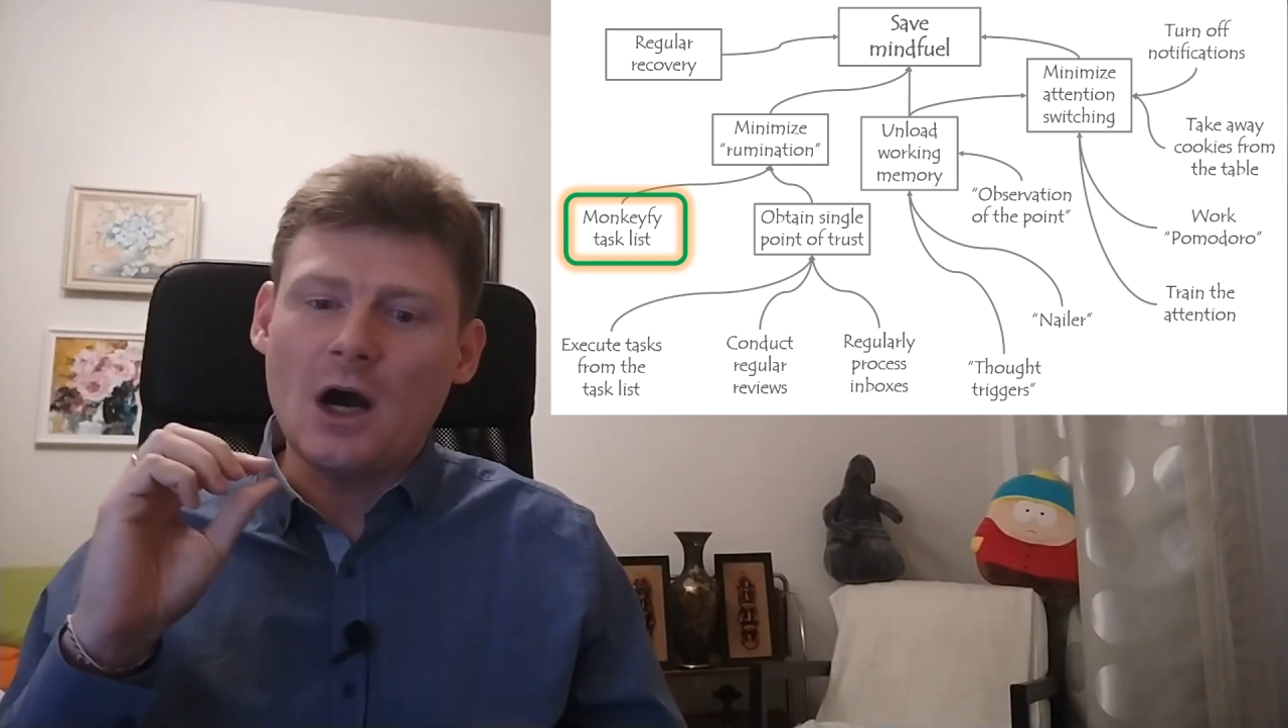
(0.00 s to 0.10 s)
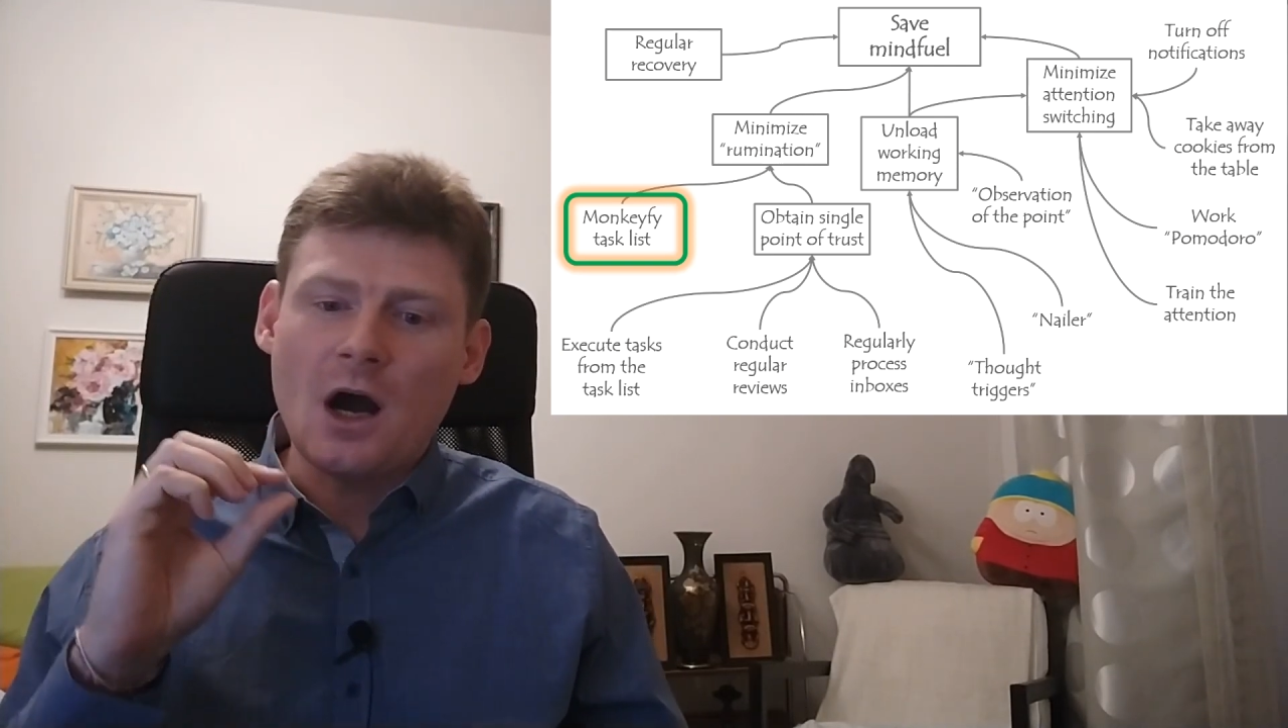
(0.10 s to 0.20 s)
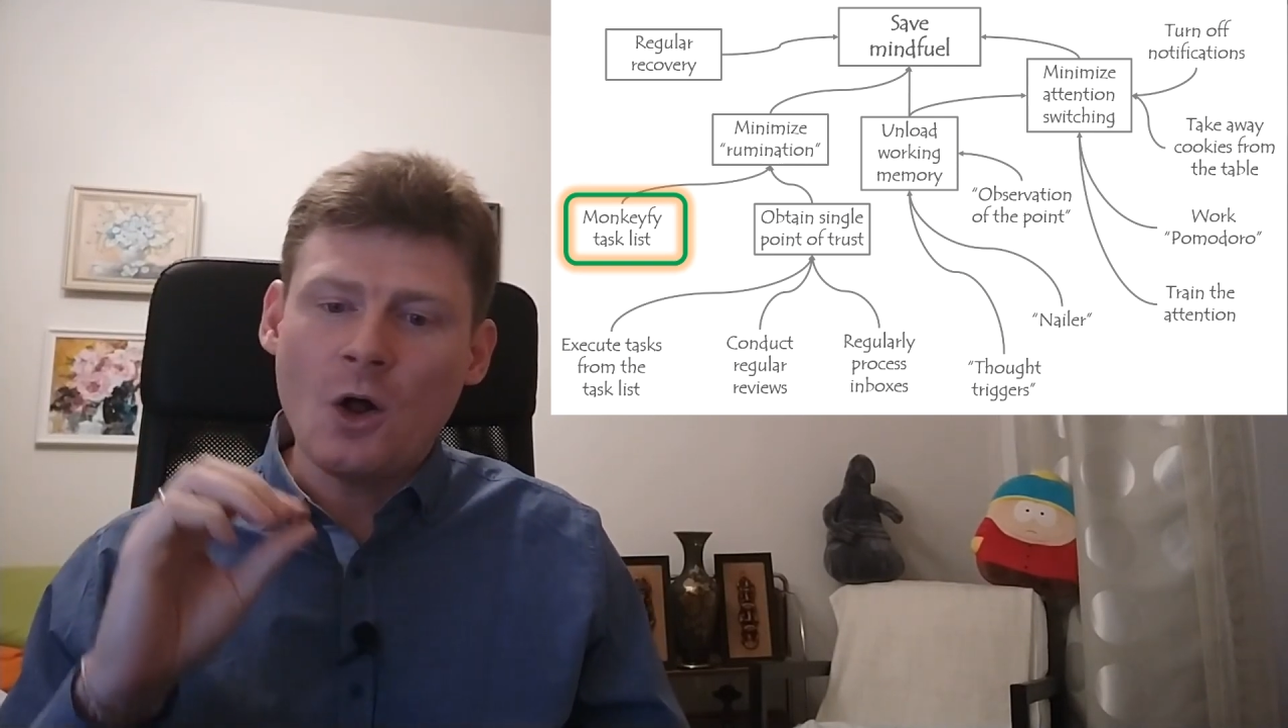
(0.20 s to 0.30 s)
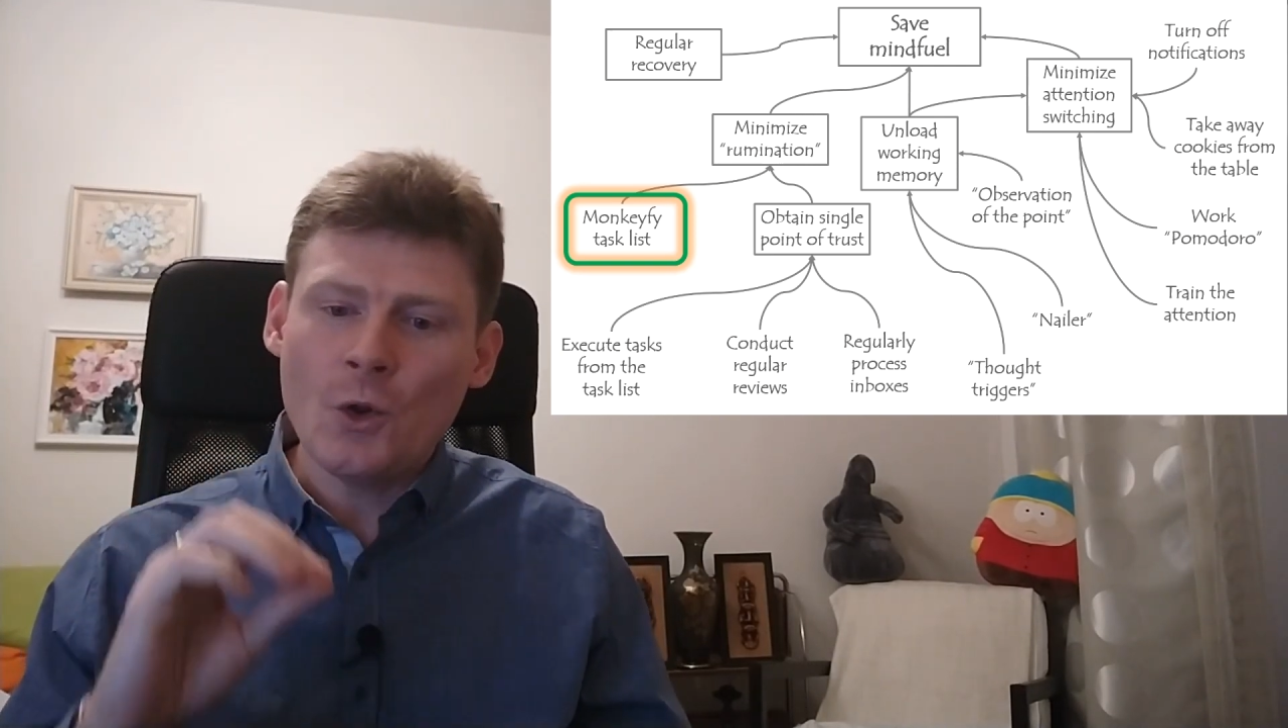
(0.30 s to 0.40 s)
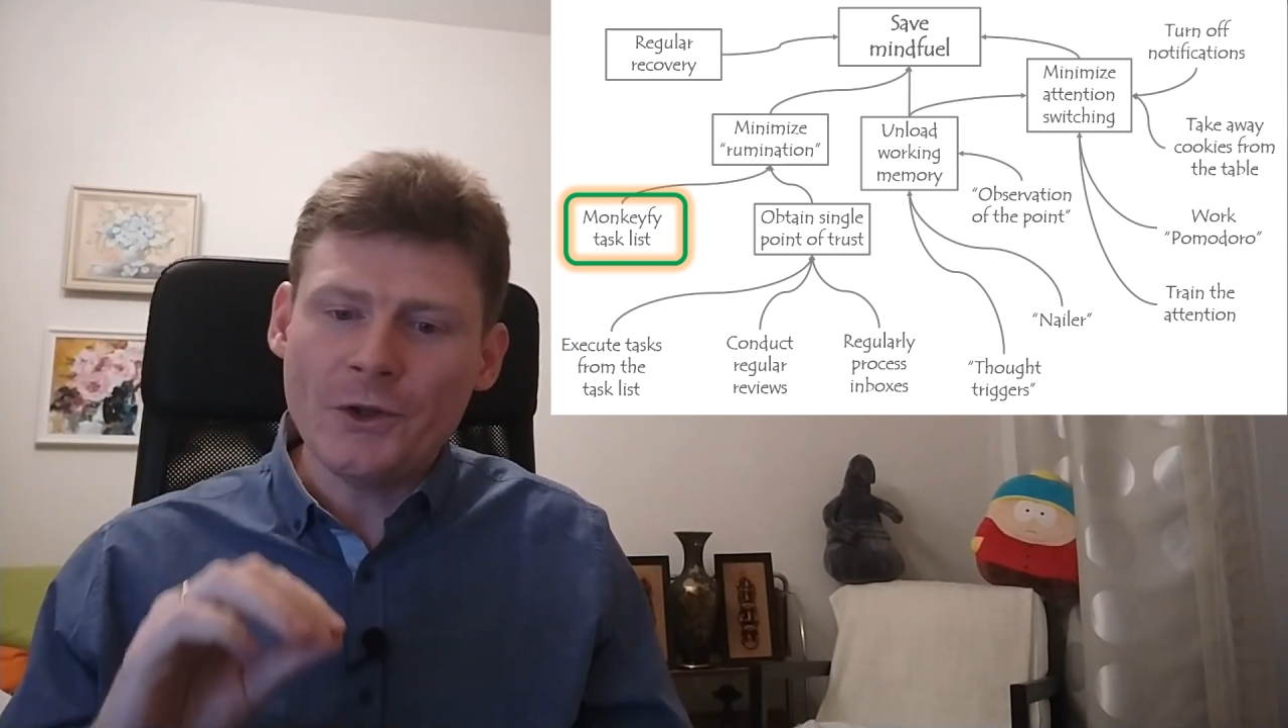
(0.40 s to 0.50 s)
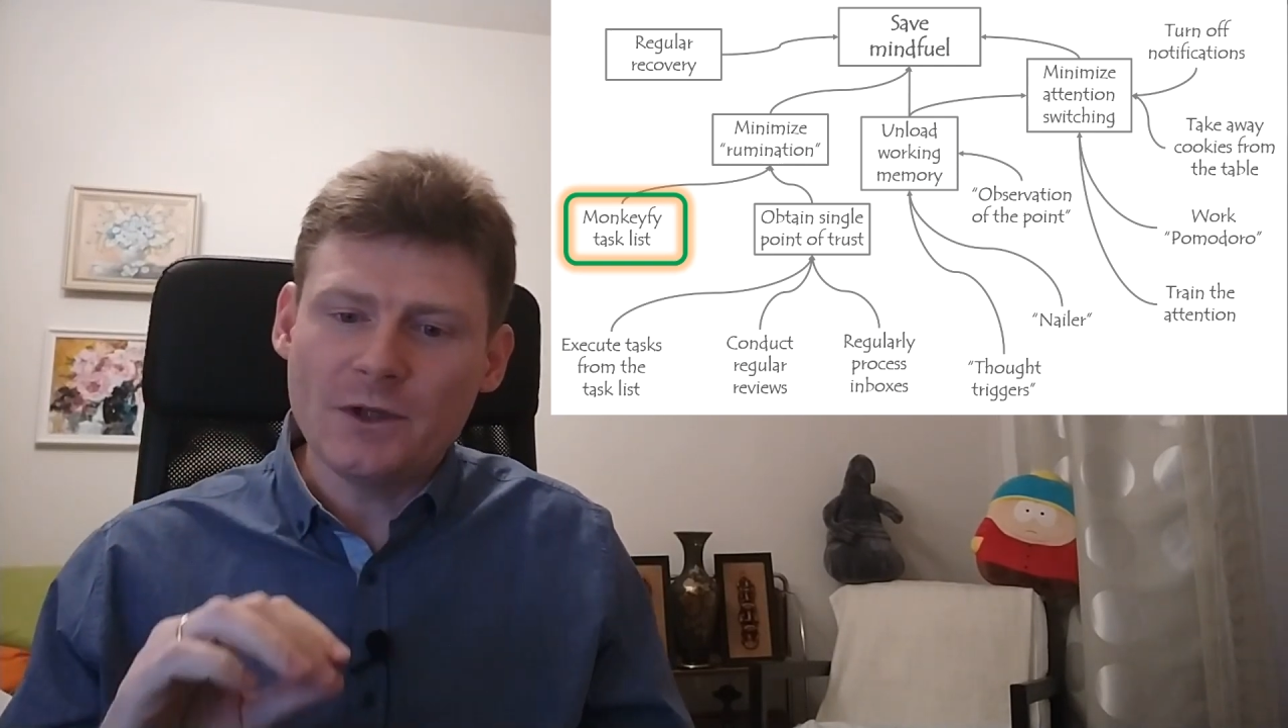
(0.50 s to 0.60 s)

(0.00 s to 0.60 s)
all the